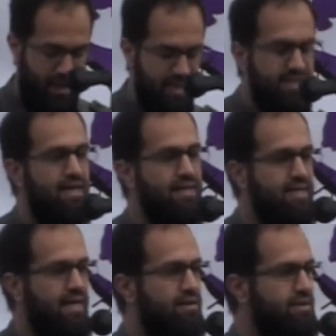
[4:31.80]
It
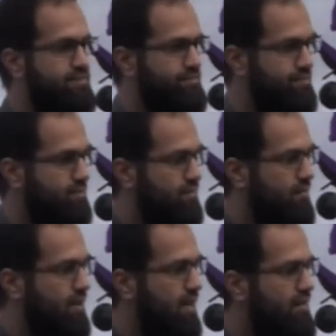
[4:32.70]
turned out
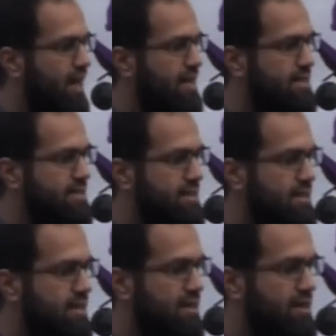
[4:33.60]
that
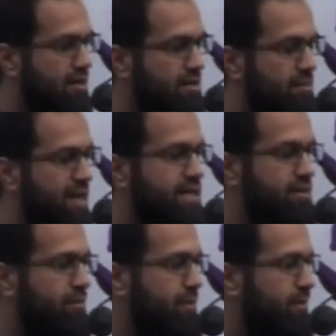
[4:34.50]
the
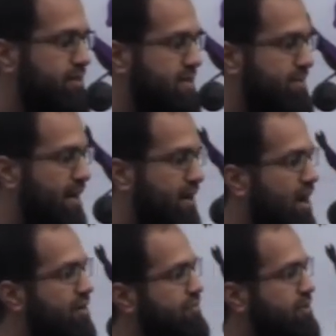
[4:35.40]
media reports about
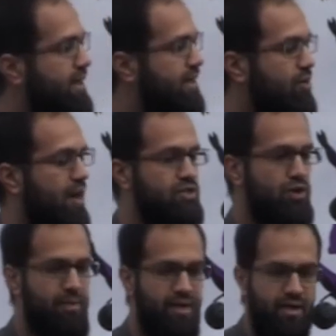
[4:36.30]
Aafia being quite
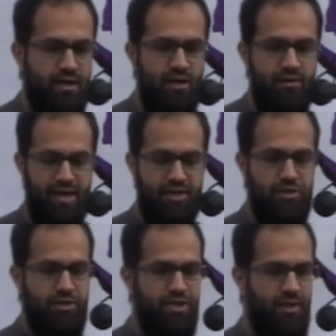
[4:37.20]
dominant in her
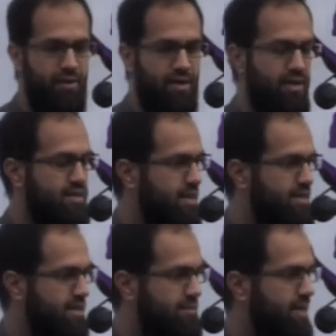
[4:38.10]
relationship
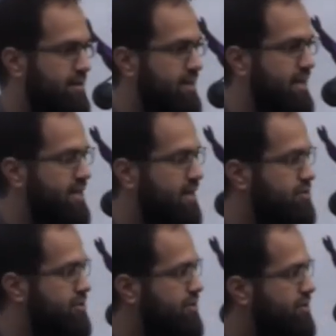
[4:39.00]
turned out to be completely
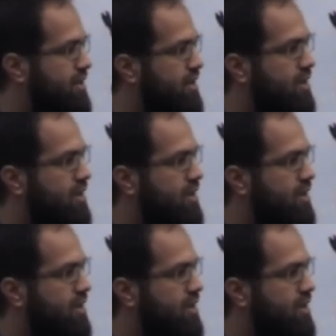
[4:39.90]
untrue.